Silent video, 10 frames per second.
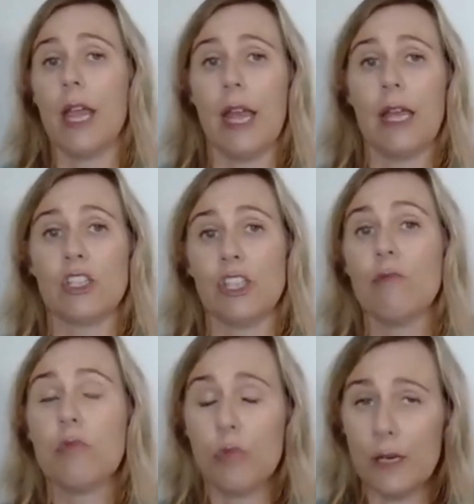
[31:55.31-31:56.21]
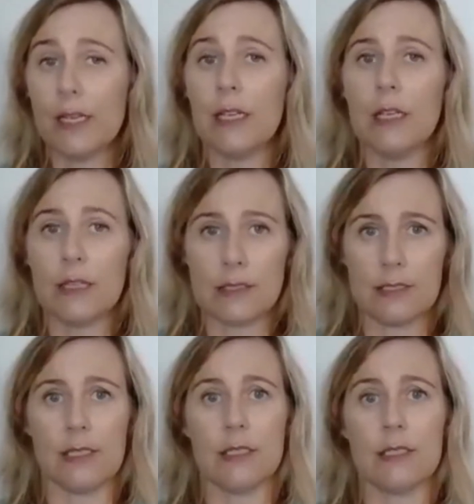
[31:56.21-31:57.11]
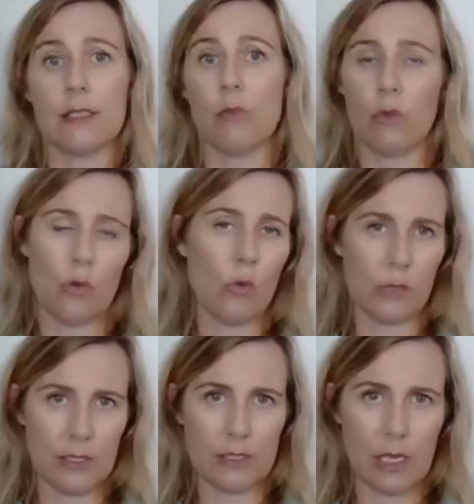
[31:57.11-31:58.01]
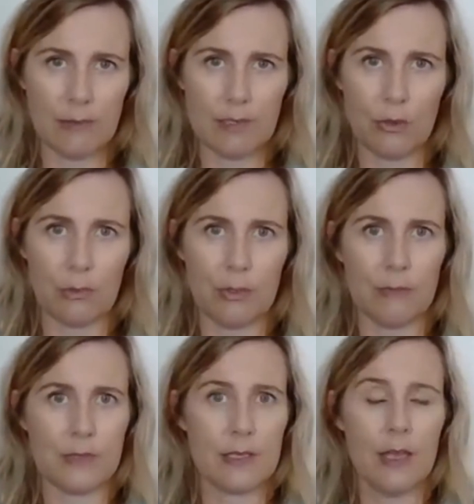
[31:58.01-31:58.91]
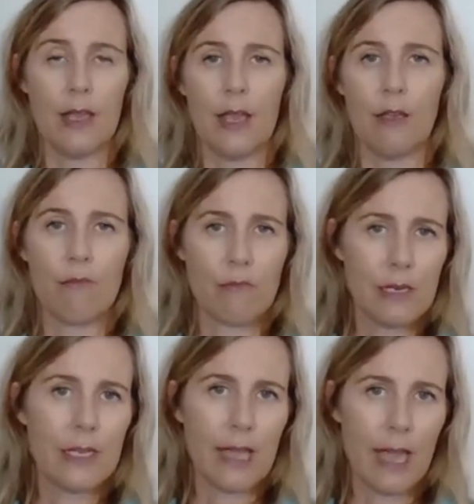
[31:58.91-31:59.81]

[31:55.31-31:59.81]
can actually really assist with all these types of problems. It